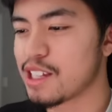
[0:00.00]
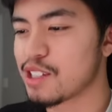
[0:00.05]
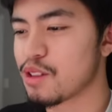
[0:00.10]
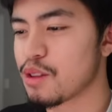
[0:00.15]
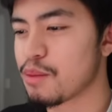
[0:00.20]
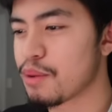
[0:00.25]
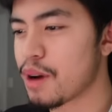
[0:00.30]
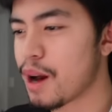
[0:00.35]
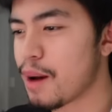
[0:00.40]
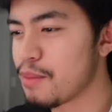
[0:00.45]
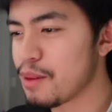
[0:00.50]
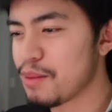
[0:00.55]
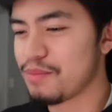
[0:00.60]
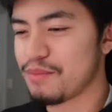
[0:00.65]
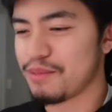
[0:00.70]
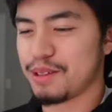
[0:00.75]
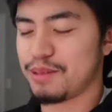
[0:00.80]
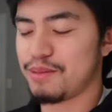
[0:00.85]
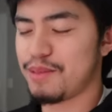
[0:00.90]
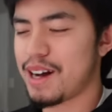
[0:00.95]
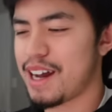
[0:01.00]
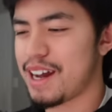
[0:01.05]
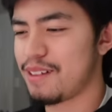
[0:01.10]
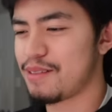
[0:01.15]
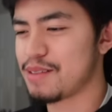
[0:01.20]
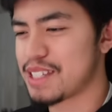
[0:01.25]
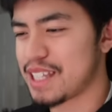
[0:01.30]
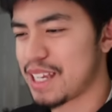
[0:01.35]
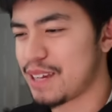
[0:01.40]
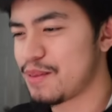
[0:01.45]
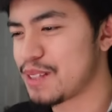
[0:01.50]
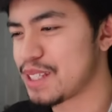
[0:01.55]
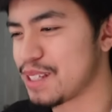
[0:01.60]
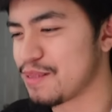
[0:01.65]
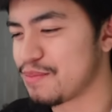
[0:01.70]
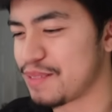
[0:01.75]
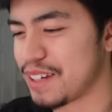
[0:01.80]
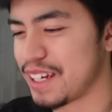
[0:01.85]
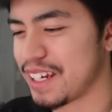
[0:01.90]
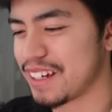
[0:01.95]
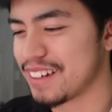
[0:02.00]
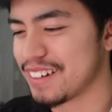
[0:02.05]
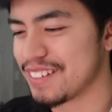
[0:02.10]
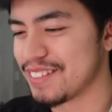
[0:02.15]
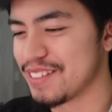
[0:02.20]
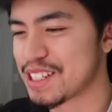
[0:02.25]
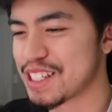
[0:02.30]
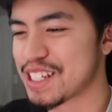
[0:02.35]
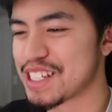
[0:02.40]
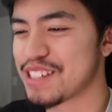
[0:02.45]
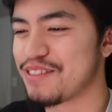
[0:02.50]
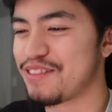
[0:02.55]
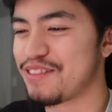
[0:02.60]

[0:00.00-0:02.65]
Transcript: So the problem why I wasn't able to ping was because of